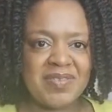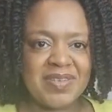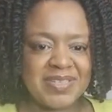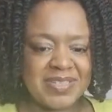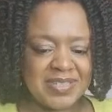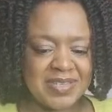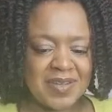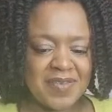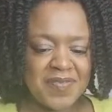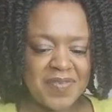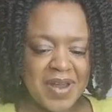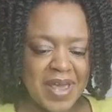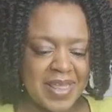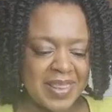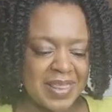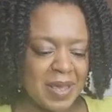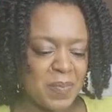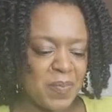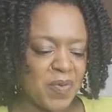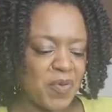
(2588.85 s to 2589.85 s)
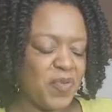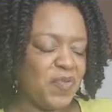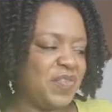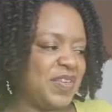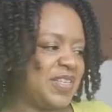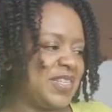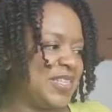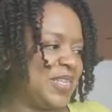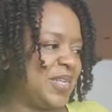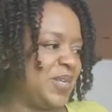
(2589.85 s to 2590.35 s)
and stuff like that, but
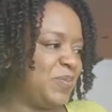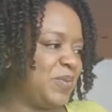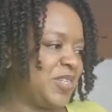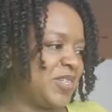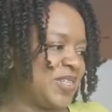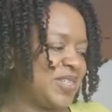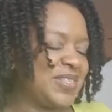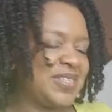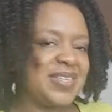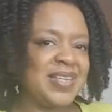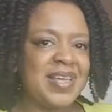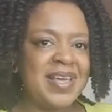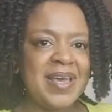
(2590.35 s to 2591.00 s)
obviously you just